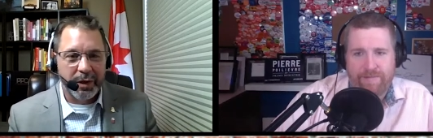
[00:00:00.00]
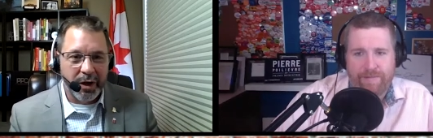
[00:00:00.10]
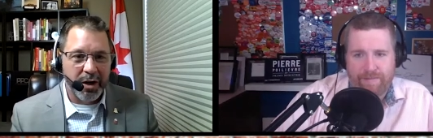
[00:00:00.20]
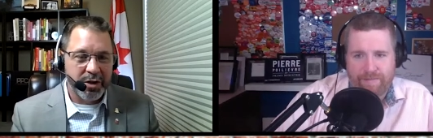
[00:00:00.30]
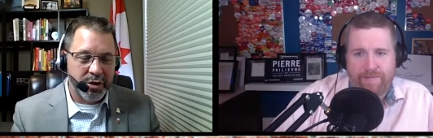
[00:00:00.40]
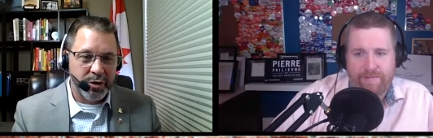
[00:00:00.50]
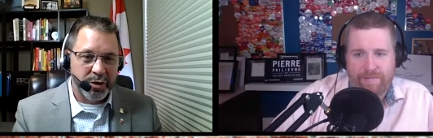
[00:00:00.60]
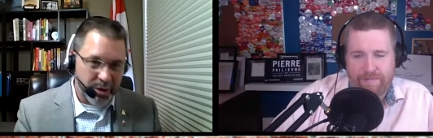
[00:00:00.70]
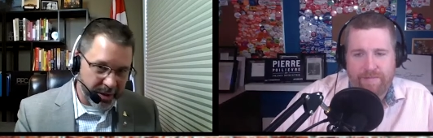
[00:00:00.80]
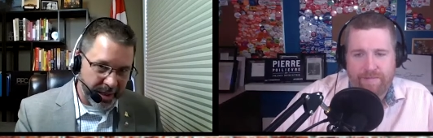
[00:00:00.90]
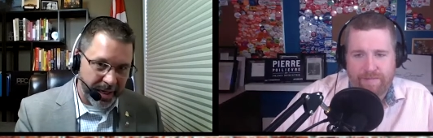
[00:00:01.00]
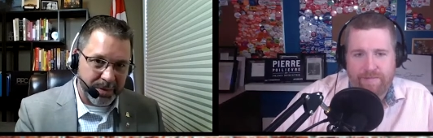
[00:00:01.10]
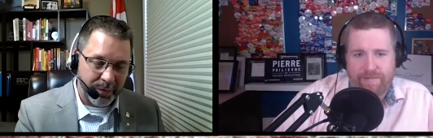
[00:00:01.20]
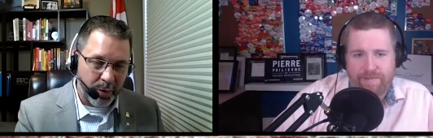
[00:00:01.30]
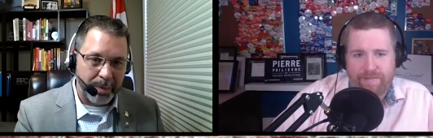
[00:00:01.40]
Speaker 1: regards to certain
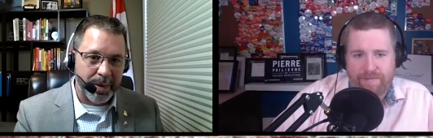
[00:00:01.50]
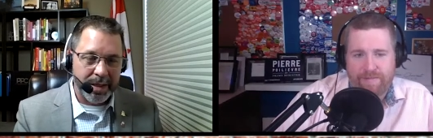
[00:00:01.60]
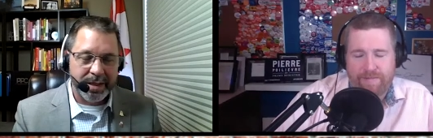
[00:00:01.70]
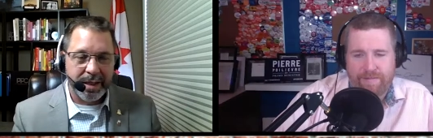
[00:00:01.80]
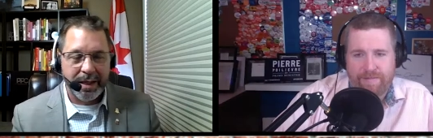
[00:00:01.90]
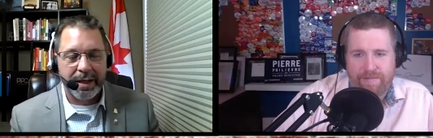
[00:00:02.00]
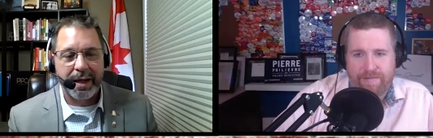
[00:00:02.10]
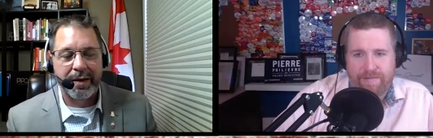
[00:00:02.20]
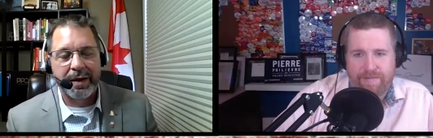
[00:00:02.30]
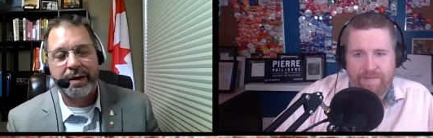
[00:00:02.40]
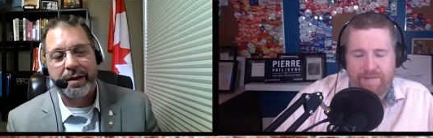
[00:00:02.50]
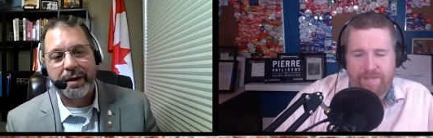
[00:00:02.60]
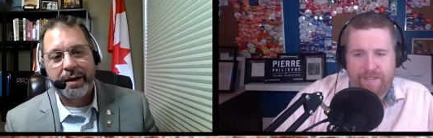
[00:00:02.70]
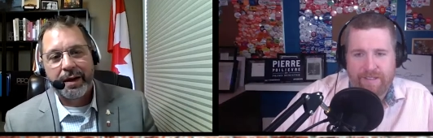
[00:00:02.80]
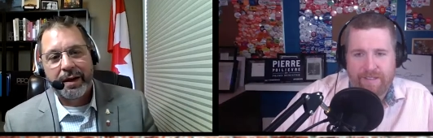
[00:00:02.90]
types of weapons and
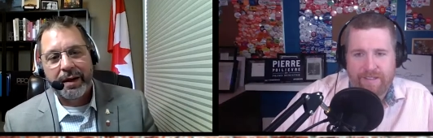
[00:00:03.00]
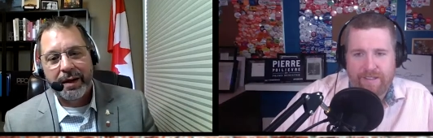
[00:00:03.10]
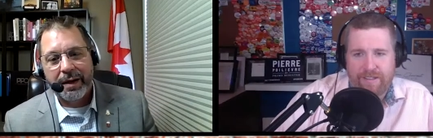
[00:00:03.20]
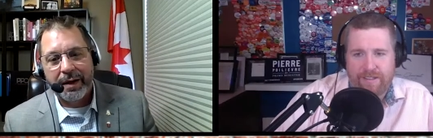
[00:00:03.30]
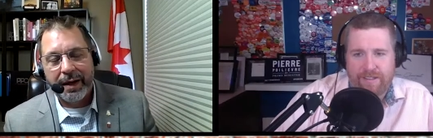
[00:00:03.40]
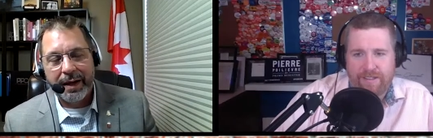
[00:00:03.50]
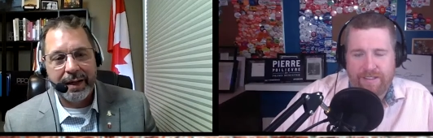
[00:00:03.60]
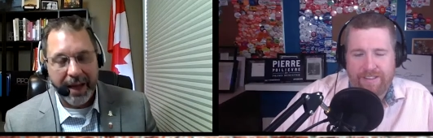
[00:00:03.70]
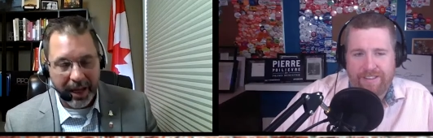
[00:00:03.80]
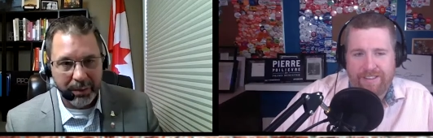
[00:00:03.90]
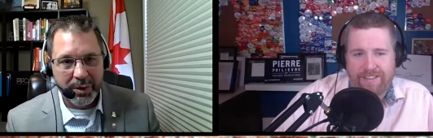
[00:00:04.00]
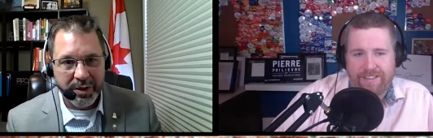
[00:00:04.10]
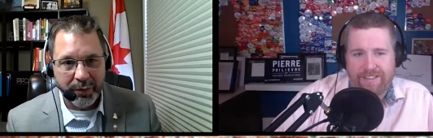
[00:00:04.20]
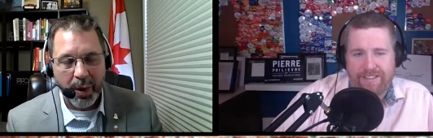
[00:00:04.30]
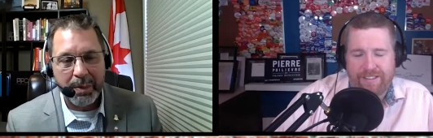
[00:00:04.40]

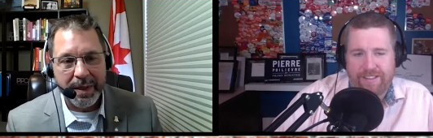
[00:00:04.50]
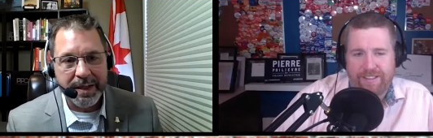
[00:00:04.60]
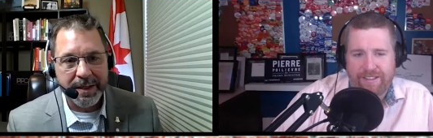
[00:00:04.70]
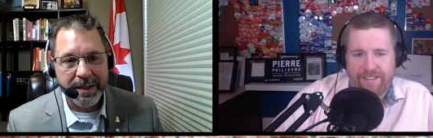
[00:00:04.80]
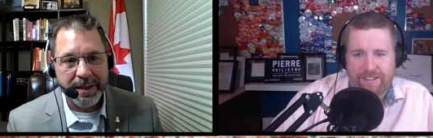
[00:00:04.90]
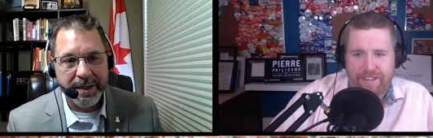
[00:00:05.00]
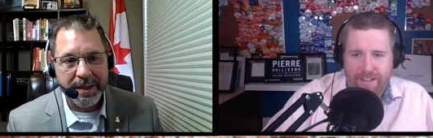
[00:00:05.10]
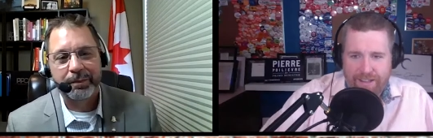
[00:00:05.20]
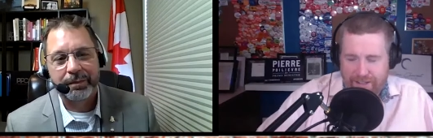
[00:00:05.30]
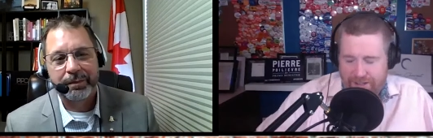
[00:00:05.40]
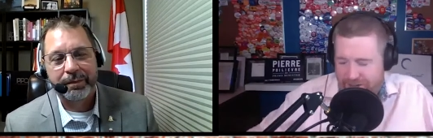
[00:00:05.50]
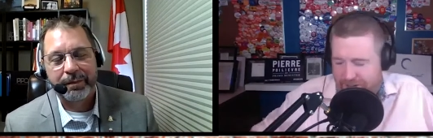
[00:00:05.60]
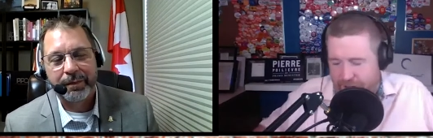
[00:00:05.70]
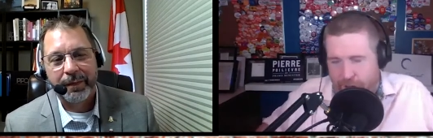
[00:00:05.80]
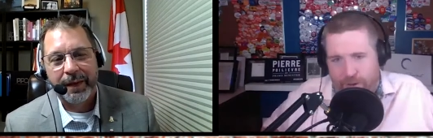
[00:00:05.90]
calibers of weapons.
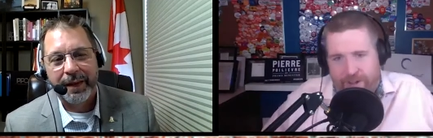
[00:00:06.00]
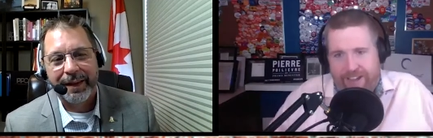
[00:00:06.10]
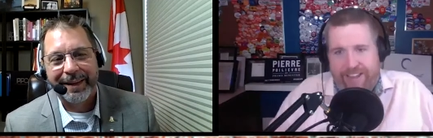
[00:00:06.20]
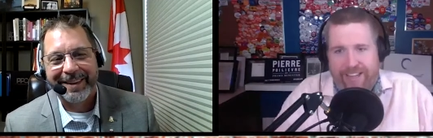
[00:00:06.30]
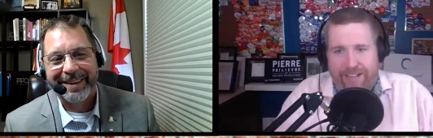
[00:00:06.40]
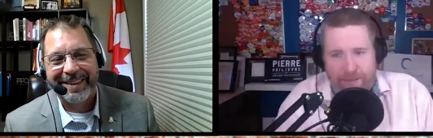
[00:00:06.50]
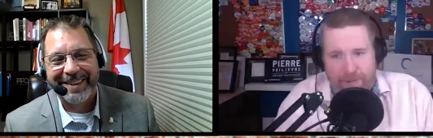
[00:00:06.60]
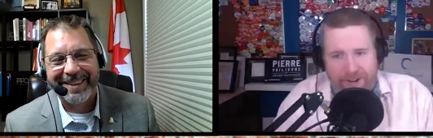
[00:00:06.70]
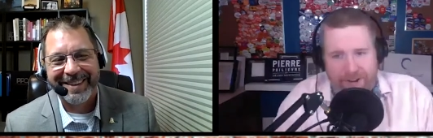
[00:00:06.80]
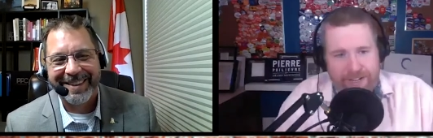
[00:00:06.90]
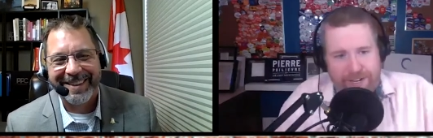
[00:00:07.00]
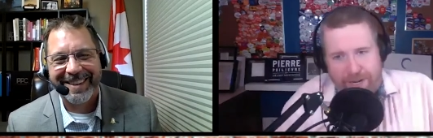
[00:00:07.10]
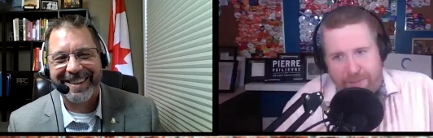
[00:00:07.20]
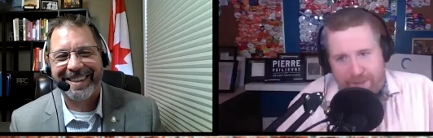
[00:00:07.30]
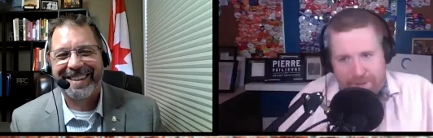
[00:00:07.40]
Speaker 2: Okay, Kelly, we're going to
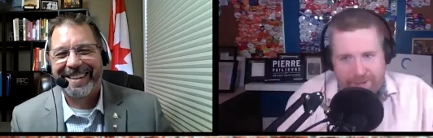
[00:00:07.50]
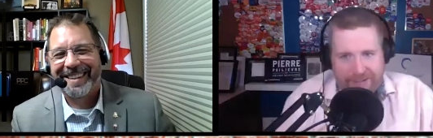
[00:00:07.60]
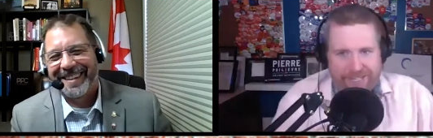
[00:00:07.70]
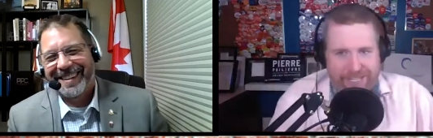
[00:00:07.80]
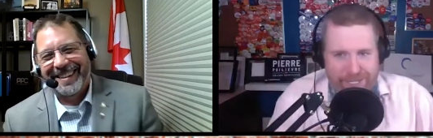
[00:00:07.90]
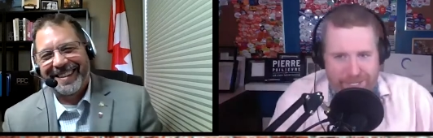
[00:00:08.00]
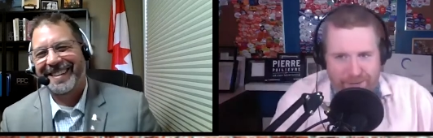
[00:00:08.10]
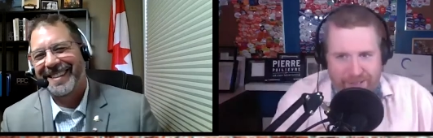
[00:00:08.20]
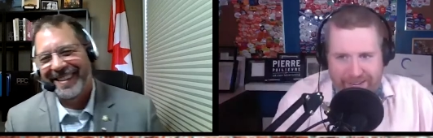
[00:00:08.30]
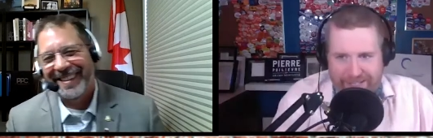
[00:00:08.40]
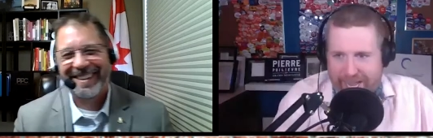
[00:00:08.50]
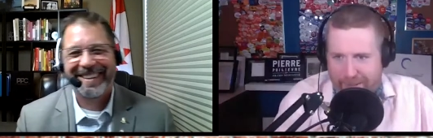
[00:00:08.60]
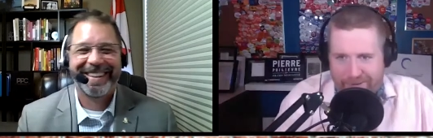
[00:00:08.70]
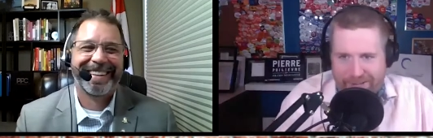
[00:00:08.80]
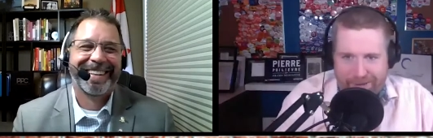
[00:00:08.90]
talk about the biggest issue that is
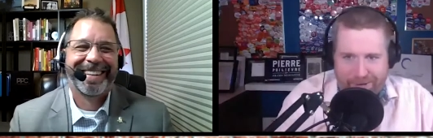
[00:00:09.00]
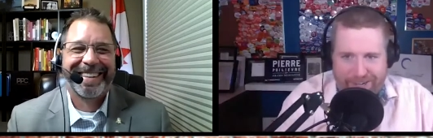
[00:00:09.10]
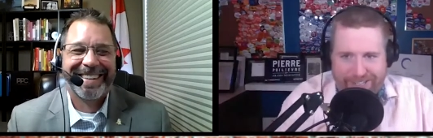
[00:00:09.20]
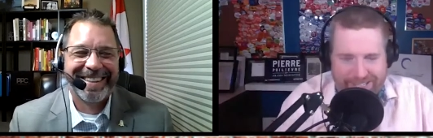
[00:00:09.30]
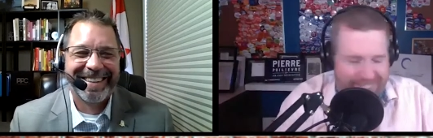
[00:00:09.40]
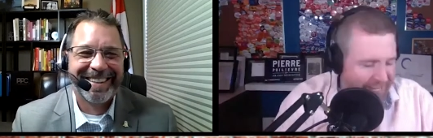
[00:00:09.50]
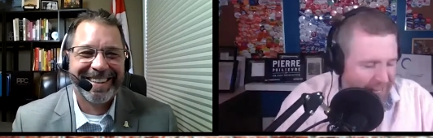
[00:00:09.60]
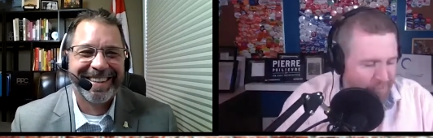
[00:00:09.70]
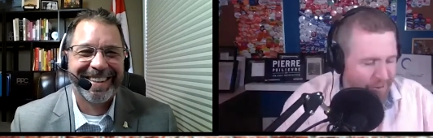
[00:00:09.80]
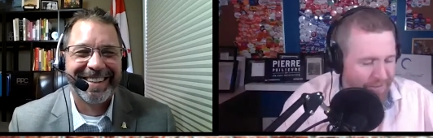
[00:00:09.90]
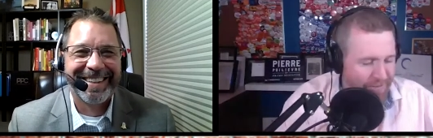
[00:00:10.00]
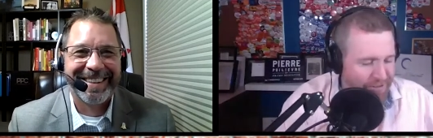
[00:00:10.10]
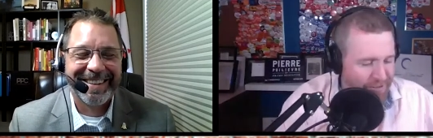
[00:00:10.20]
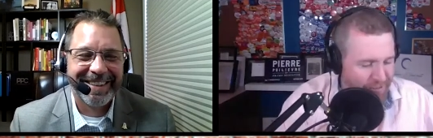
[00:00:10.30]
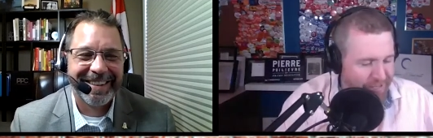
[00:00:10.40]
happening across this
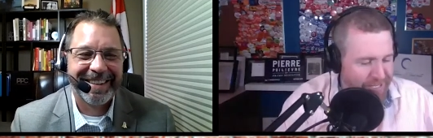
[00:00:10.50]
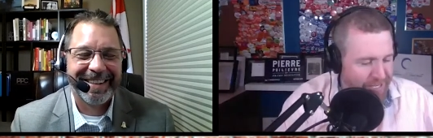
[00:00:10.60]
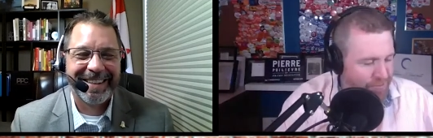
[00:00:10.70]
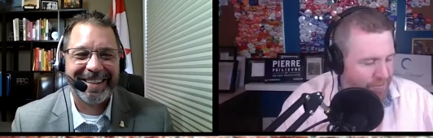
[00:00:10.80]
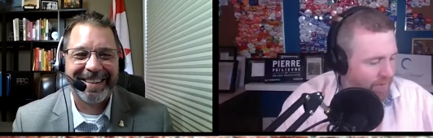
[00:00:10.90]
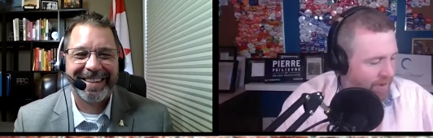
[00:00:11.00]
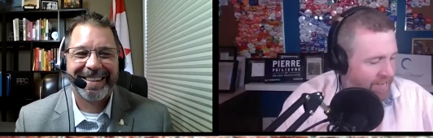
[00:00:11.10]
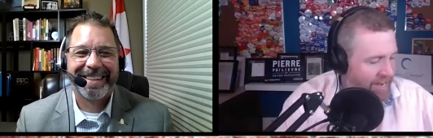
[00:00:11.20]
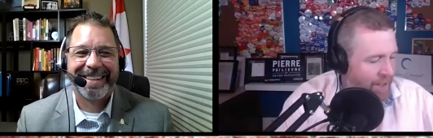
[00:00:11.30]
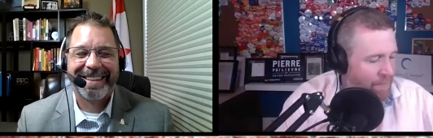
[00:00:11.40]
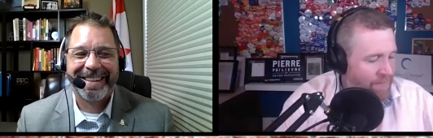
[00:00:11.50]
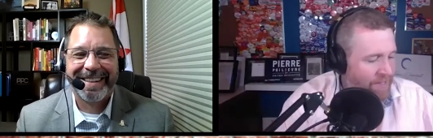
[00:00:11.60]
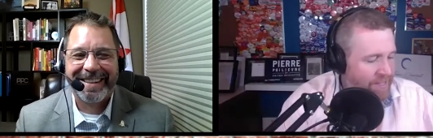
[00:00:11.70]
province or this country right now,